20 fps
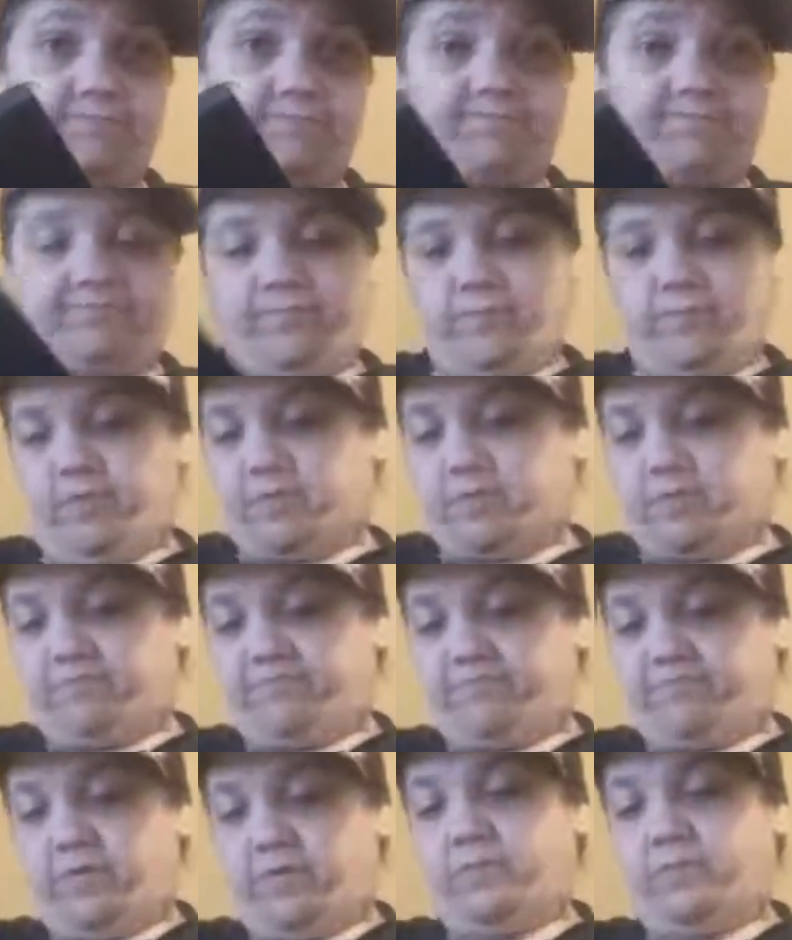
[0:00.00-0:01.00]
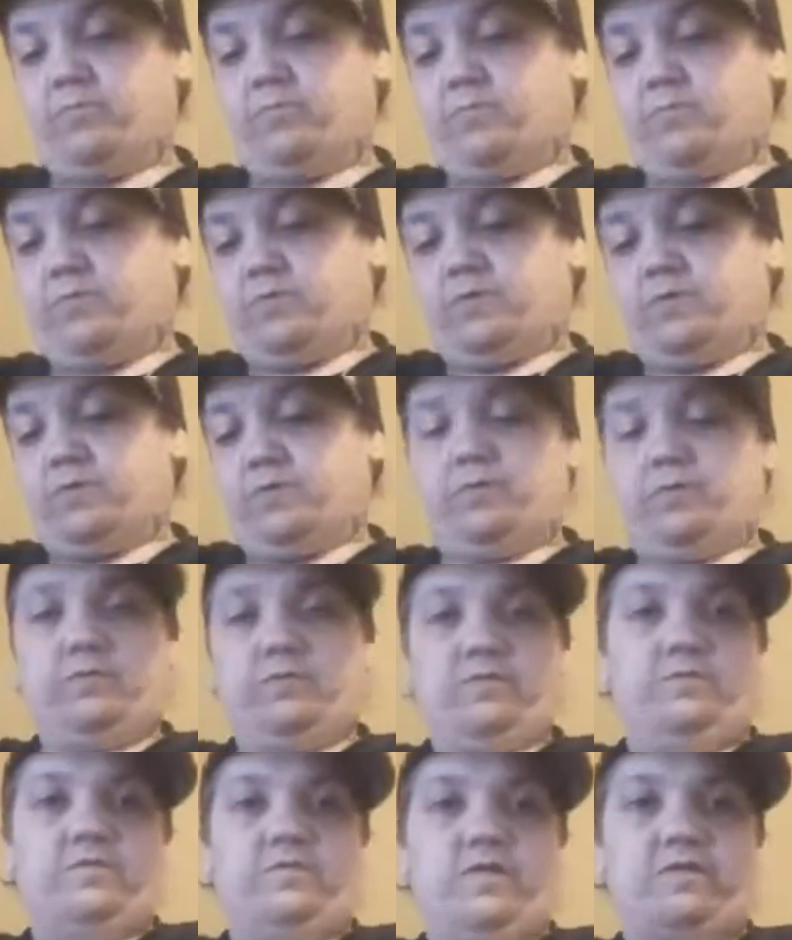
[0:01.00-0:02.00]
It's a pin. Uh,
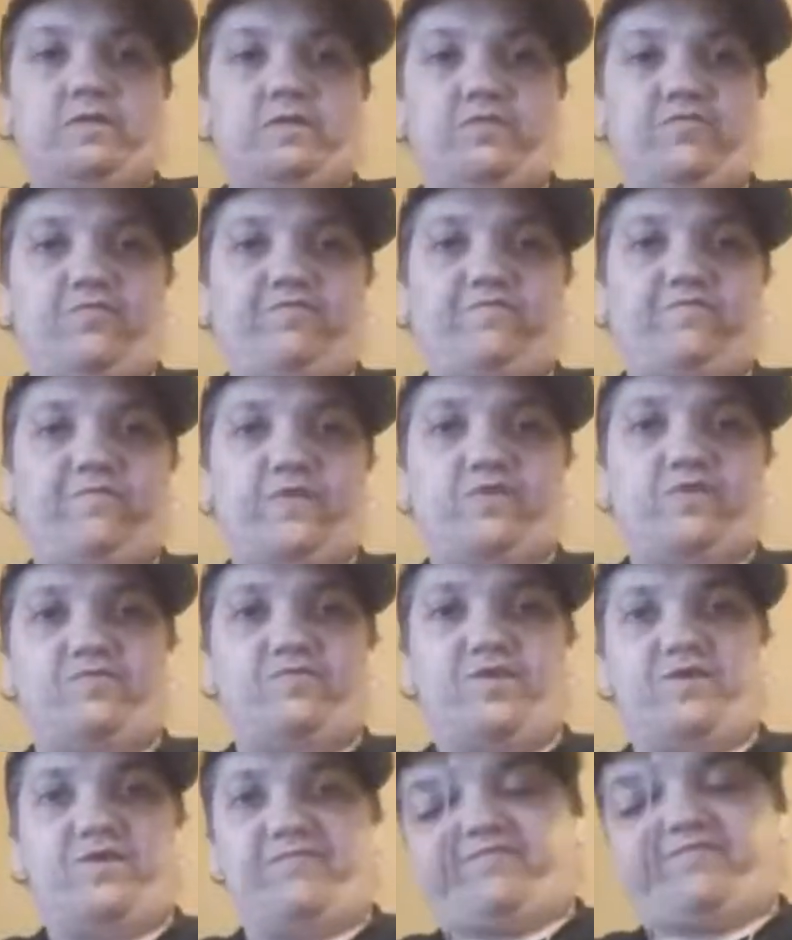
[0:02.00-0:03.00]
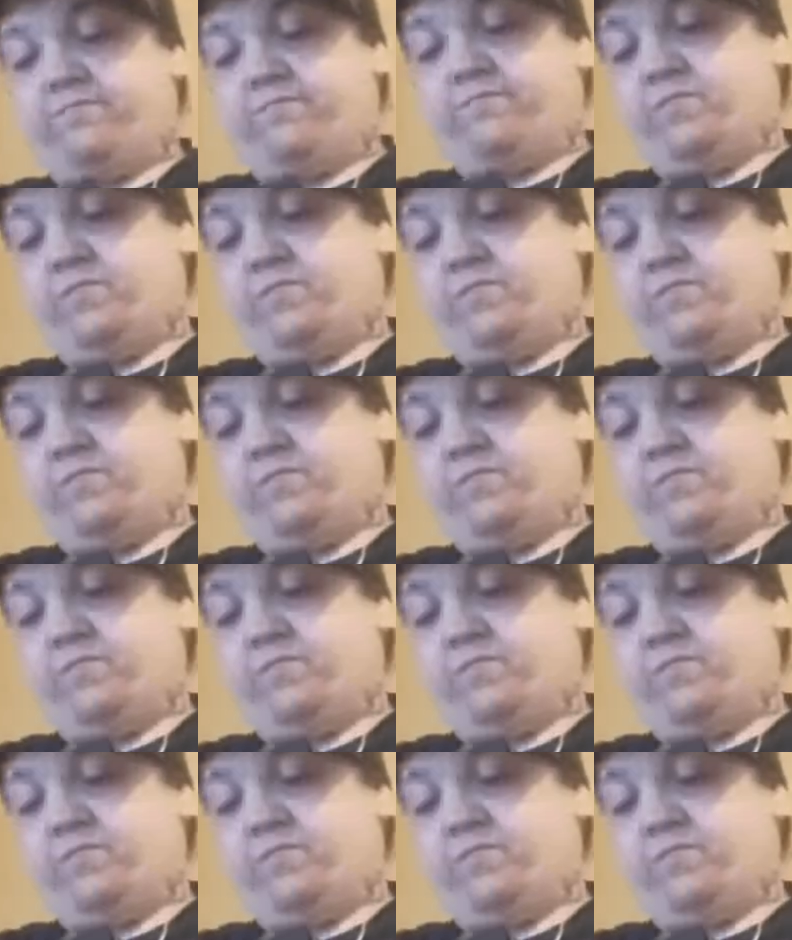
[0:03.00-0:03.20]
it's like a little figurine of him